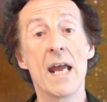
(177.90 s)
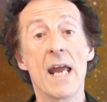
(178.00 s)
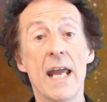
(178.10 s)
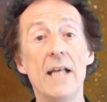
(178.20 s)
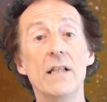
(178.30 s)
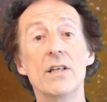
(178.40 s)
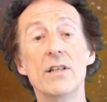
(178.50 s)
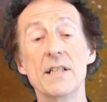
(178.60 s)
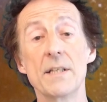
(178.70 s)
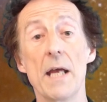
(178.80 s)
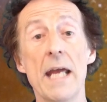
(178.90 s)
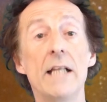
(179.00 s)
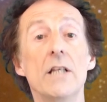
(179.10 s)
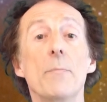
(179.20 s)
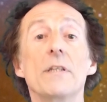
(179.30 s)
Helium
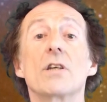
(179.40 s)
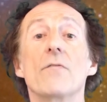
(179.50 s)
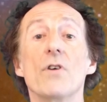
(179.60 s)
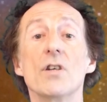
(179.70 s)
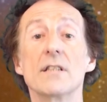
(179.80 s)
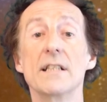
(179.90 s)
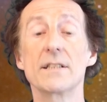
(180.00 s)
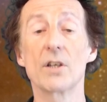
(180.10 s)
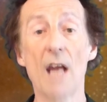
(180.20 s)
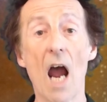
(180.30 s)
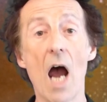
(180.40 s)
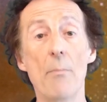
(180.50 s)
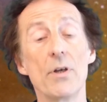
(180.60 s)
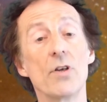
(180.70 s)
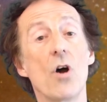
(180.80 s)
is converted into
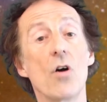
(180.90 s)
carbon and